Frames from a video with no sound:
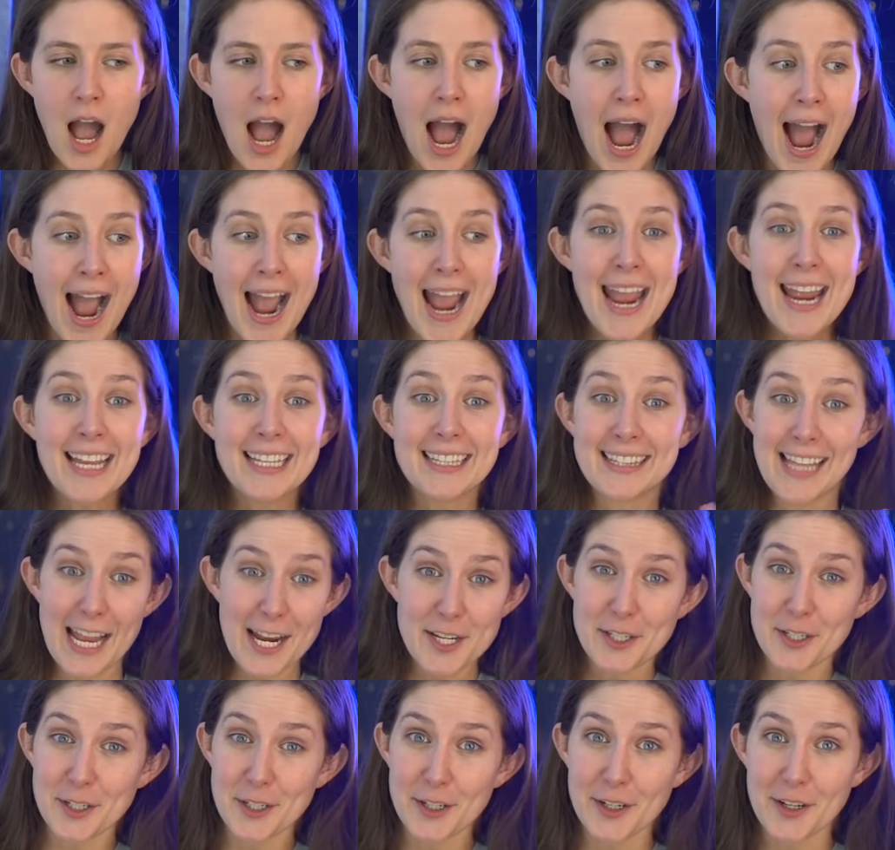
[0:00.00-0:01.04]
I
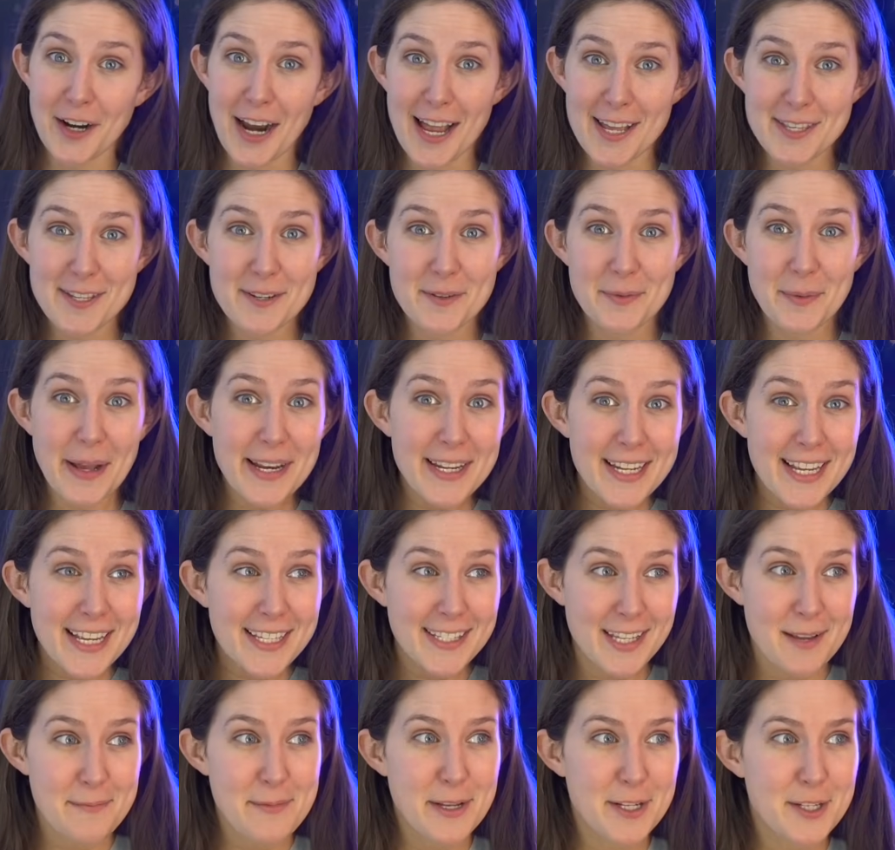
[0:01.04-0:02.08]
liked her as a
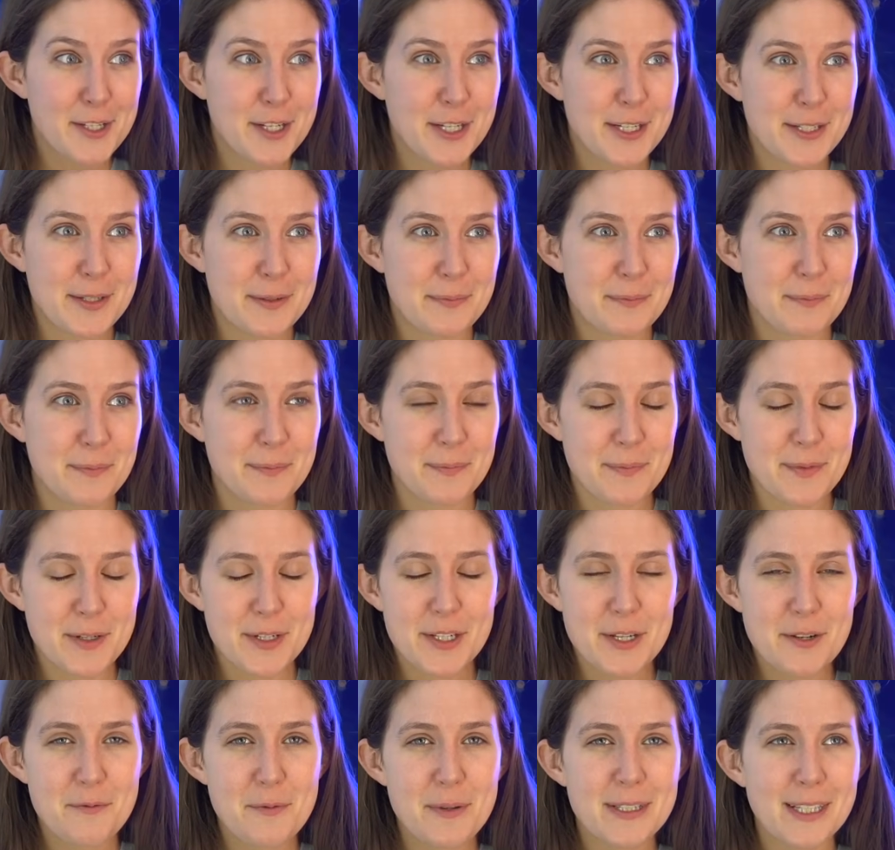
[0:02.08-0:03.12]
witness. I mean, she
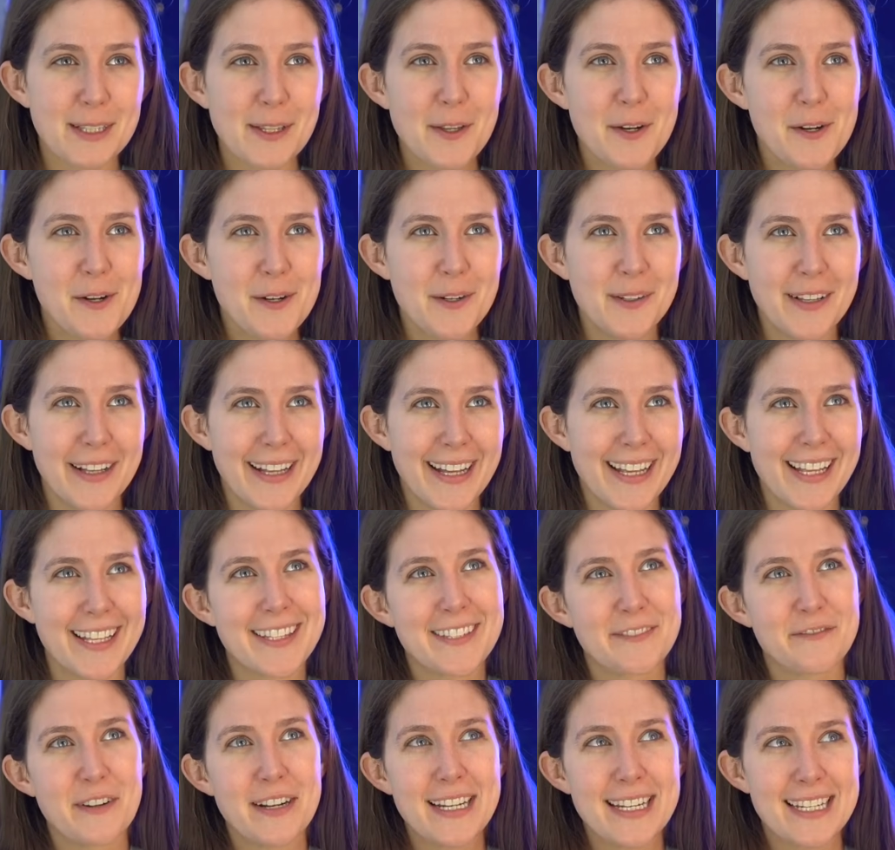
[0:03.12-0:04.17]
was a little,
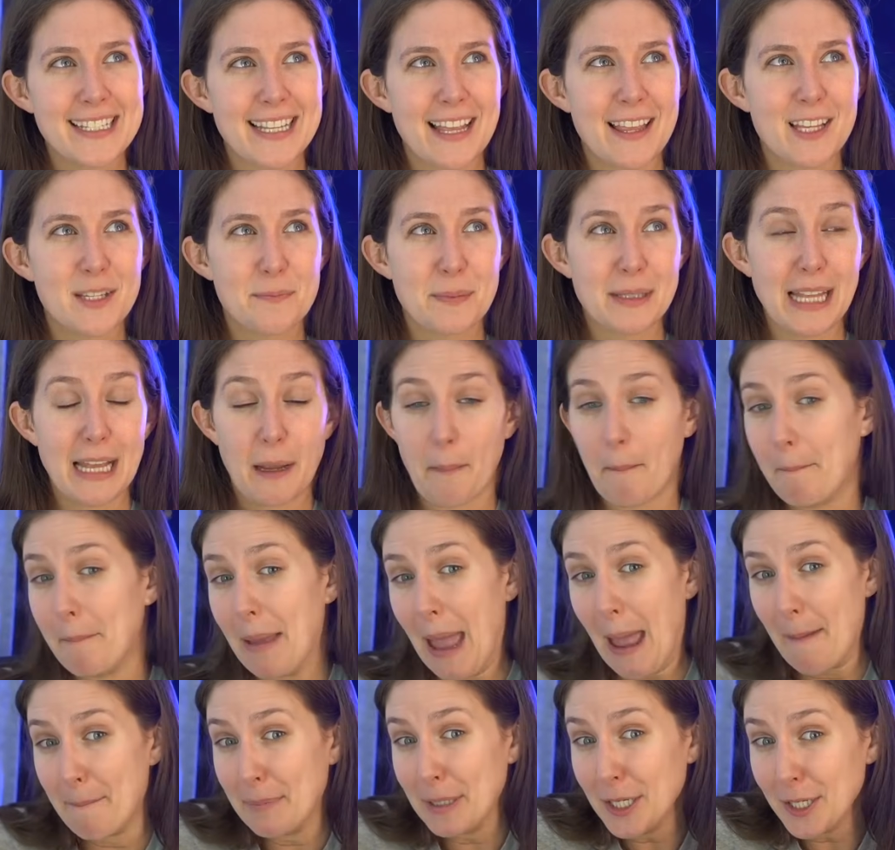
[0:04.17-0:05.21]
it's funny to say this, but like
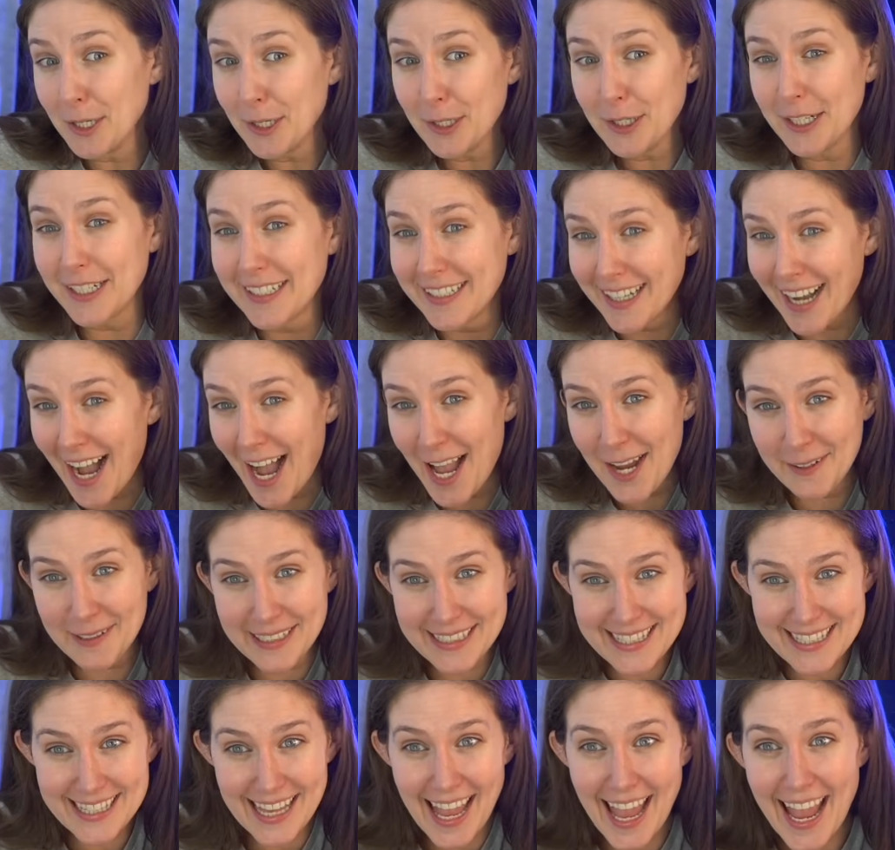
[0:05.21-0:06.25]
peppier, I
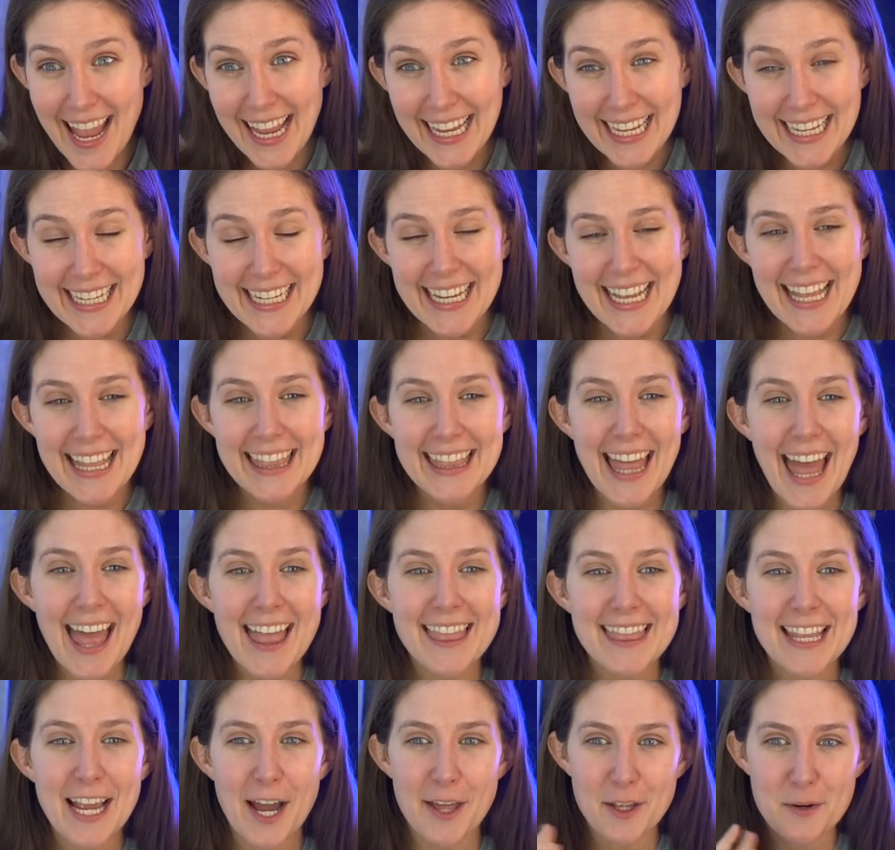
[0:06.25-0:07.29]
would say,
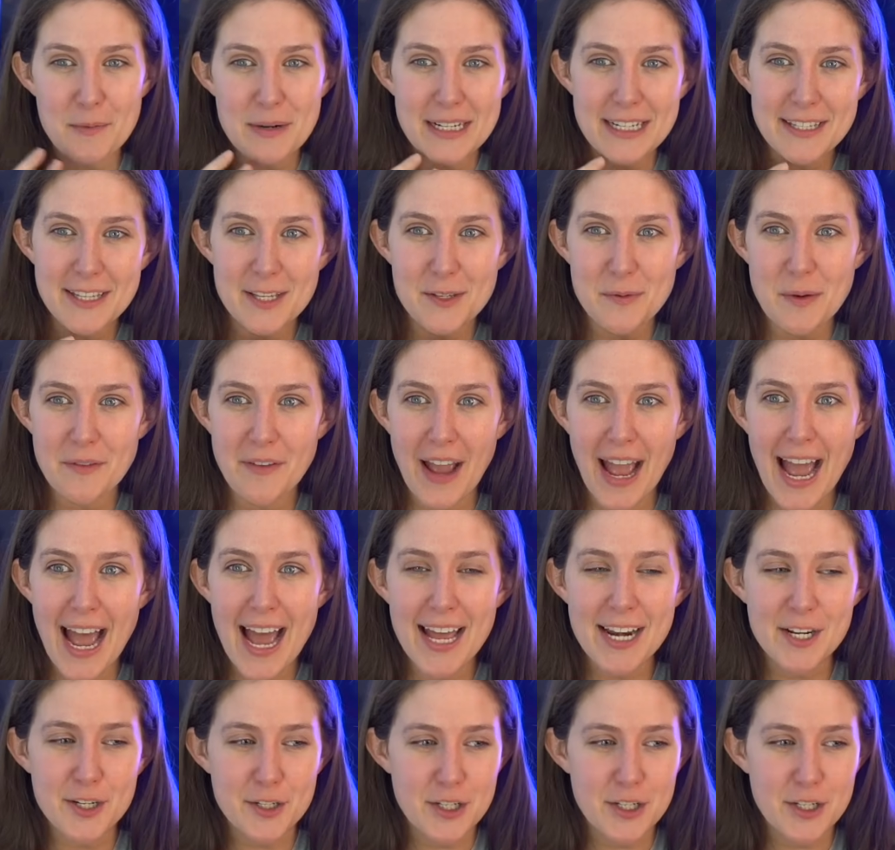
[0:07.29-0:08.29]
than the other witnesses we've had.